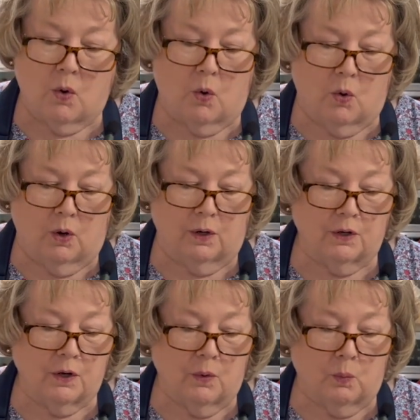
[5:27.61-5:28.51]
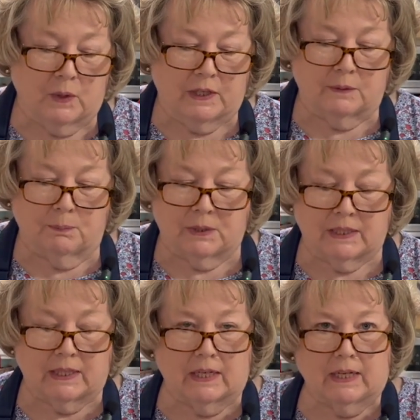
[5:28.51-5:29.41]
or we could put
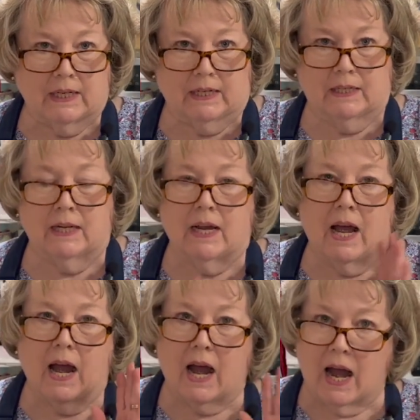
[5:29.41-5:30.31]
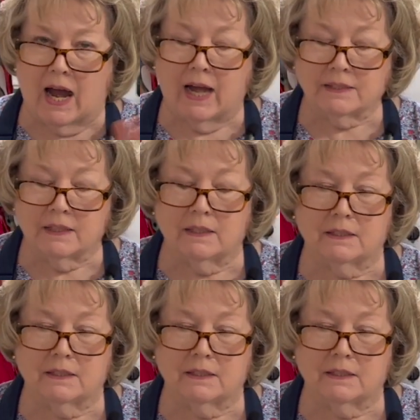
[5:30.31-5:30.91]
it in hot,